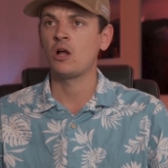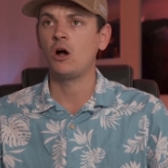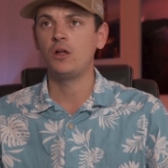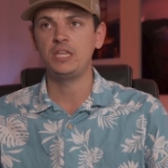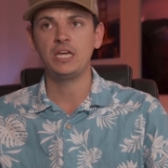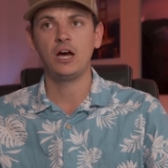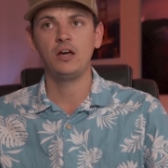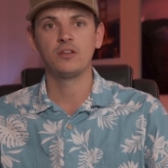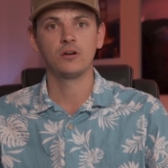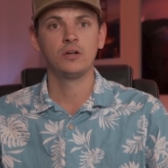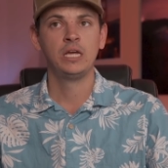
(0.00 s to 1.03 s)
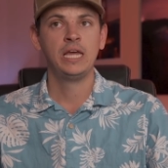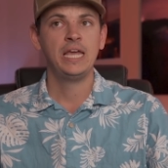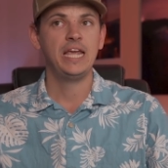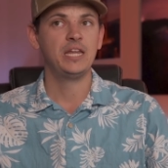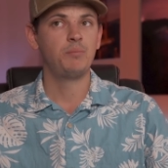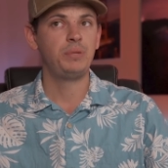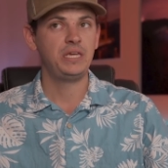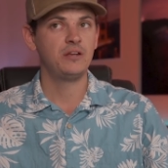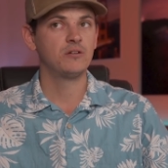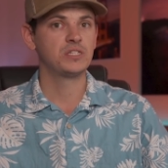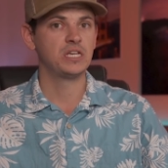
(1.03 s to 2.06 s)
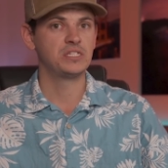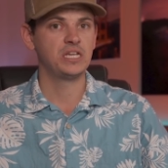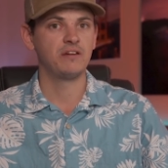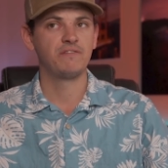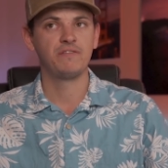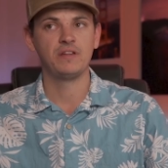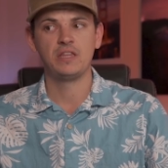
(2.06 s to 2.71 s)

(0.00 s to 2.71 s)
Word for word: On the other, it appears as if